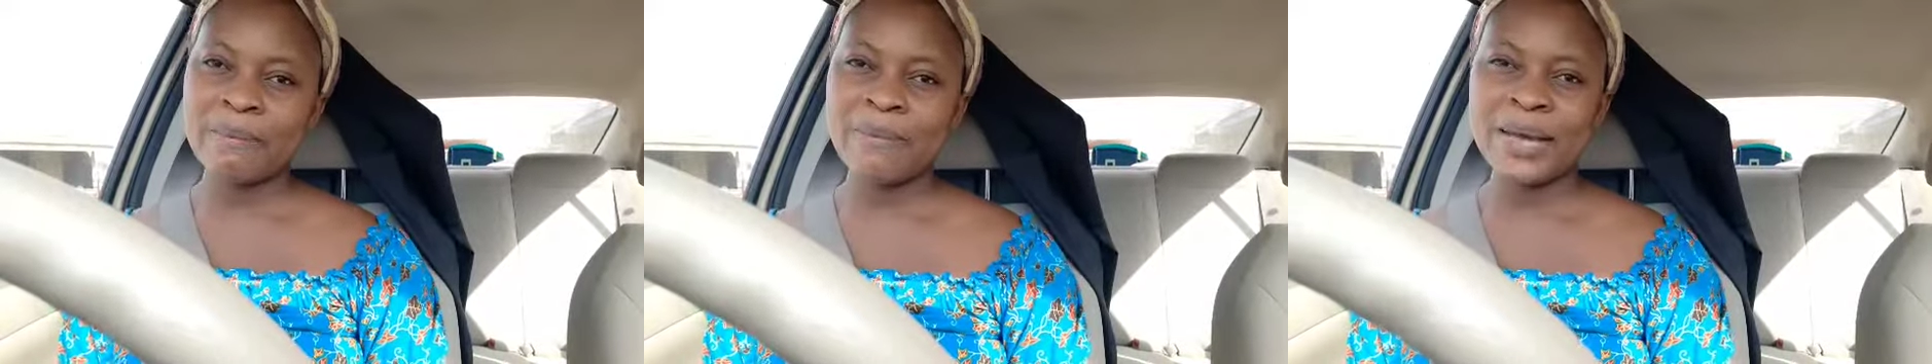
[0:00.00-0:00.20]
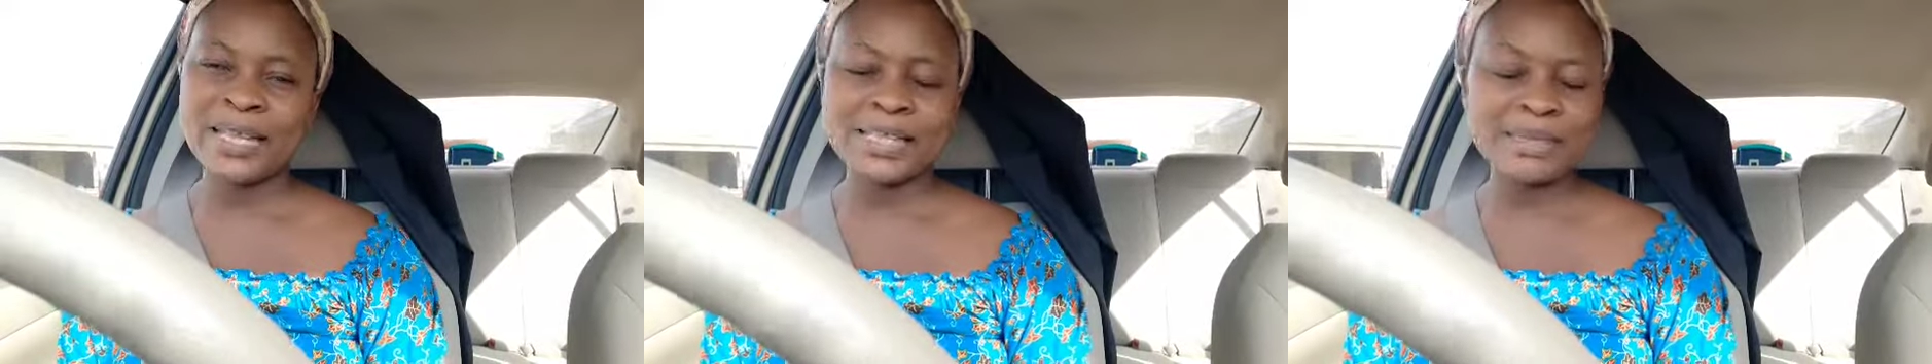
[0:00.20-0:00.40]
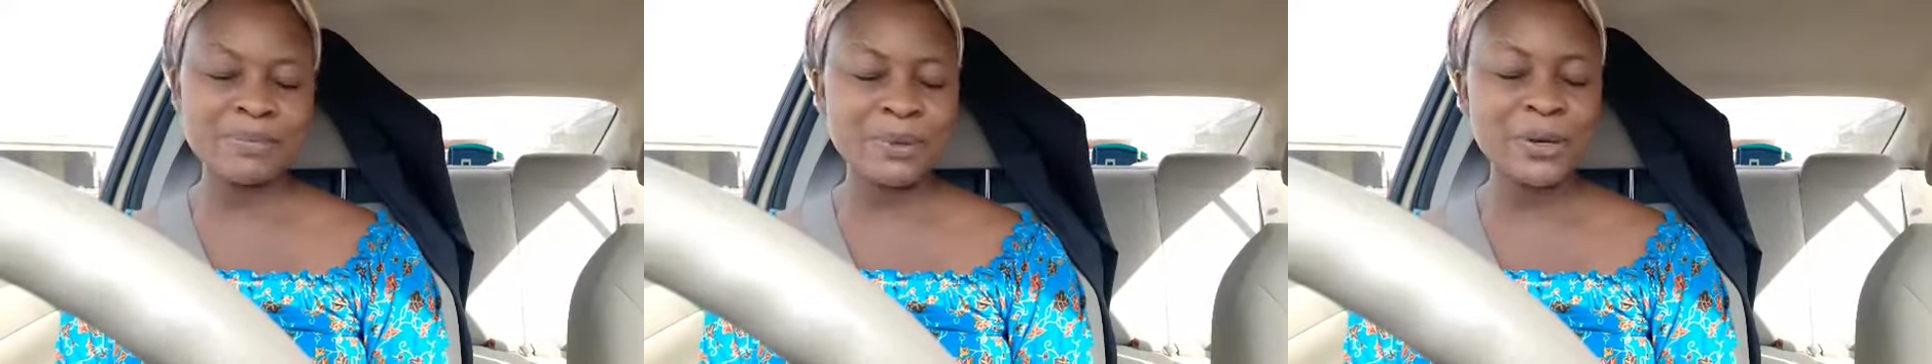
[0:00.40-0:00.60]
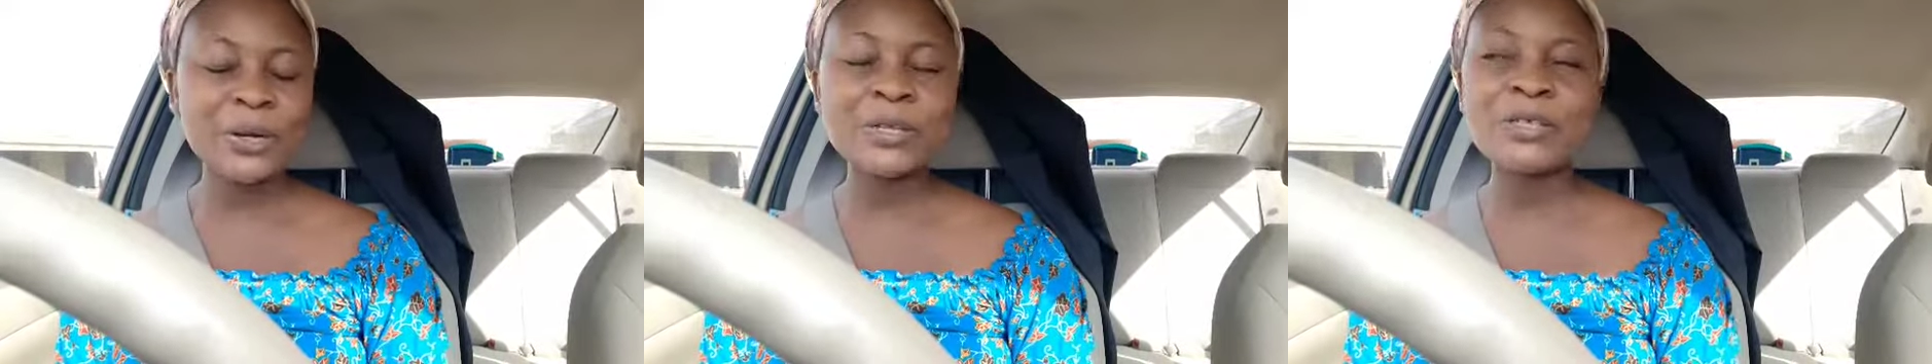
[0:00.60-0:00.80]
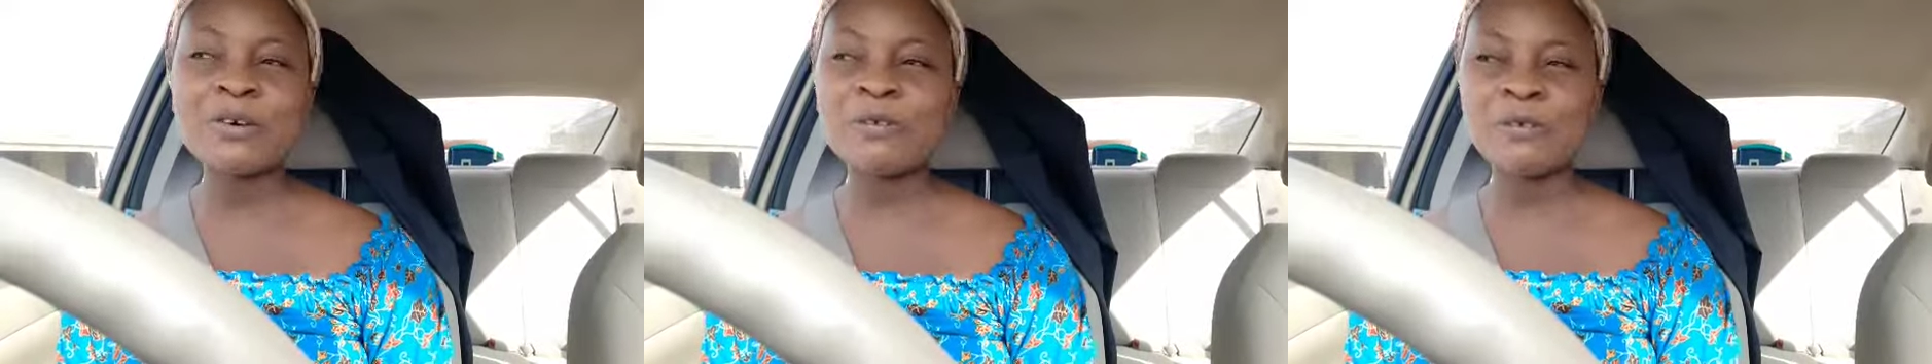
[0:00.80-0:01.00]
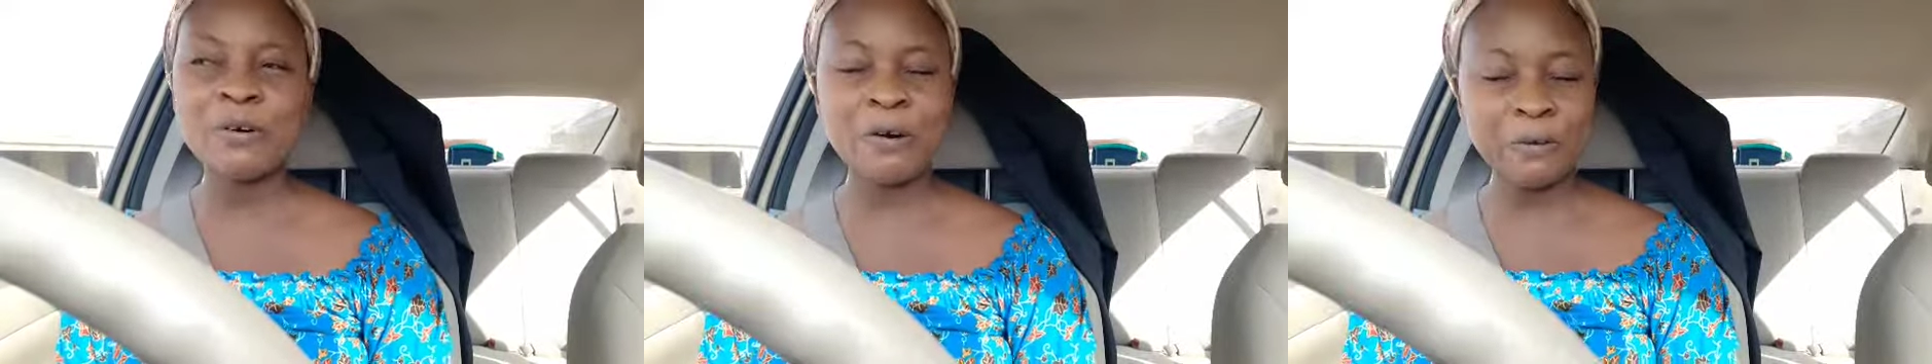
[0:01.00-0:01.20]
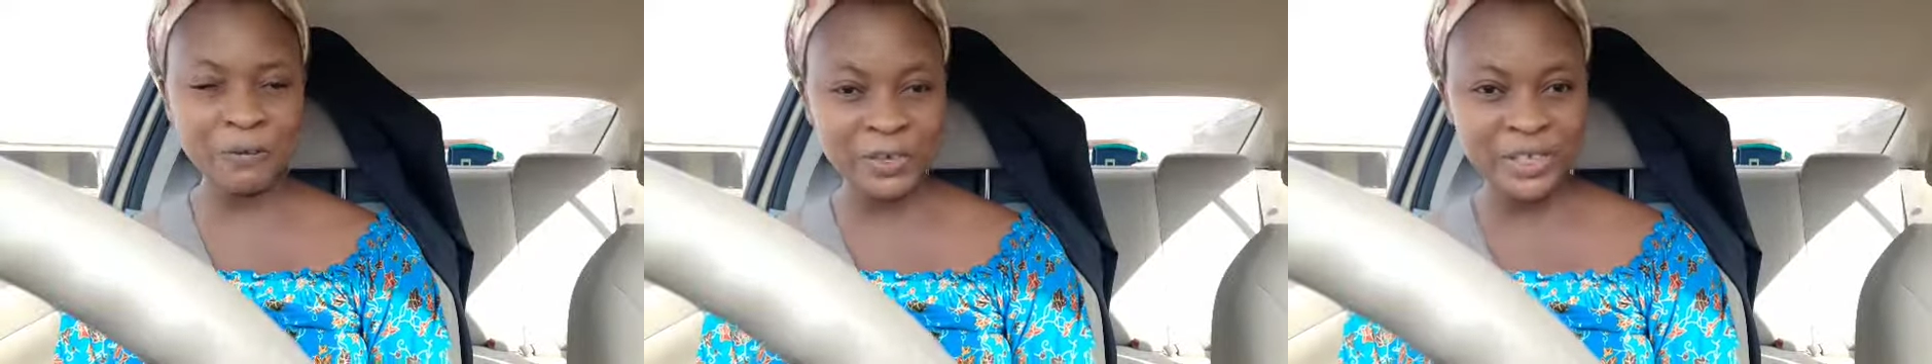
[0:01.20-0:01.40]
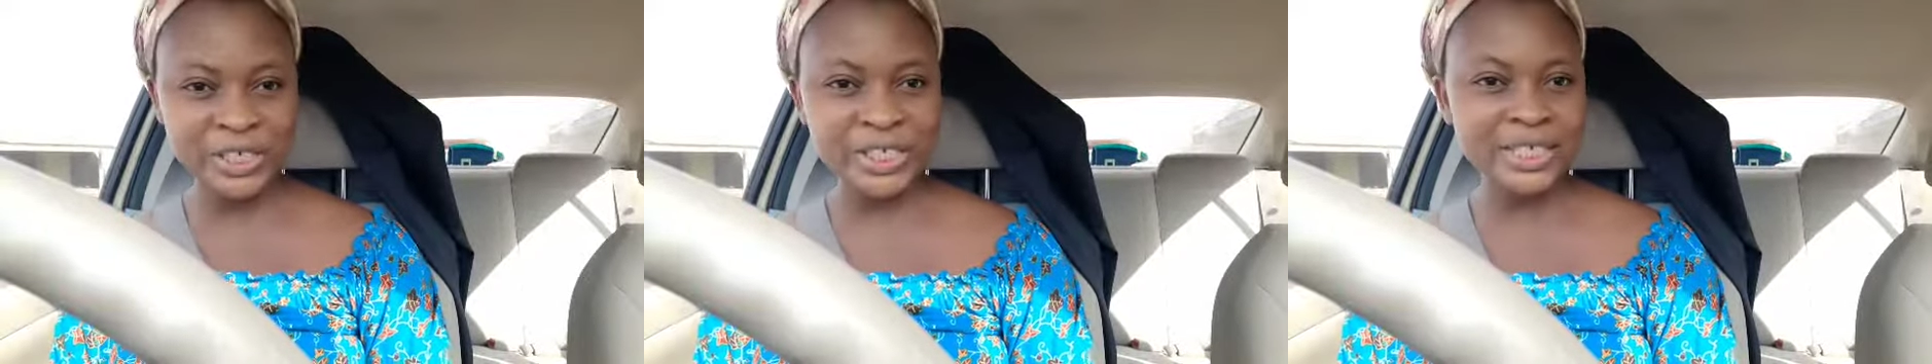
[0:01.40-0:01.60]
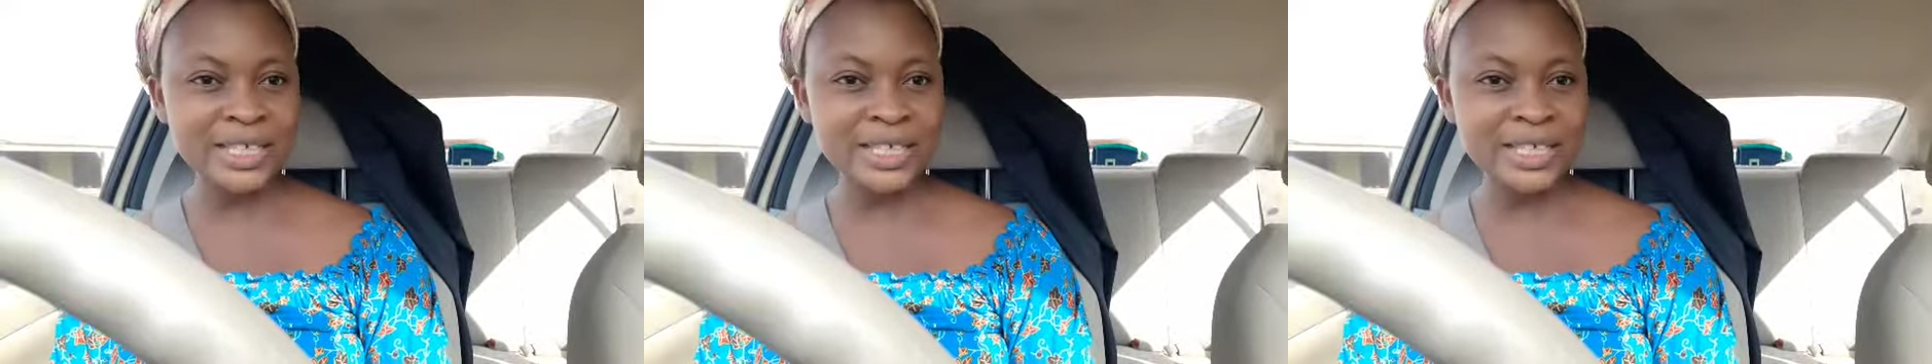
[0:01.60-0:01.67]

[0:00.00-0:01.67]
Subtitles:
but because of COVID